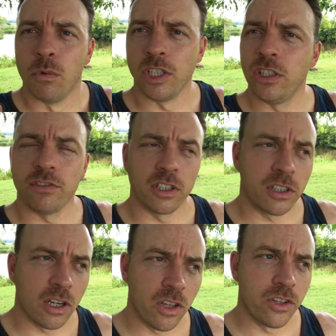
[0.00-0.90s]
Once you've
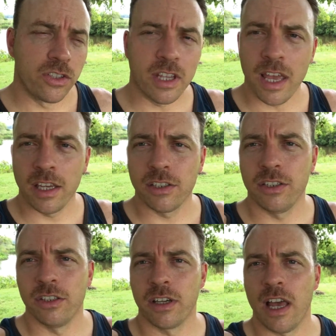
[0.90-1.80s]
looked at all those
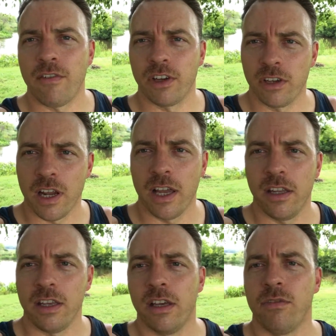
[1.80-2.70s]
things, you're going to have a good
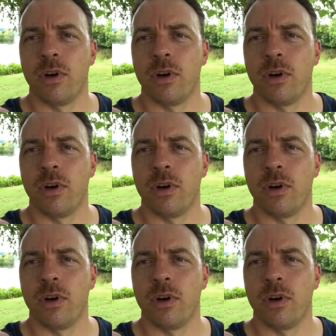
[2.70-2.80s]
idea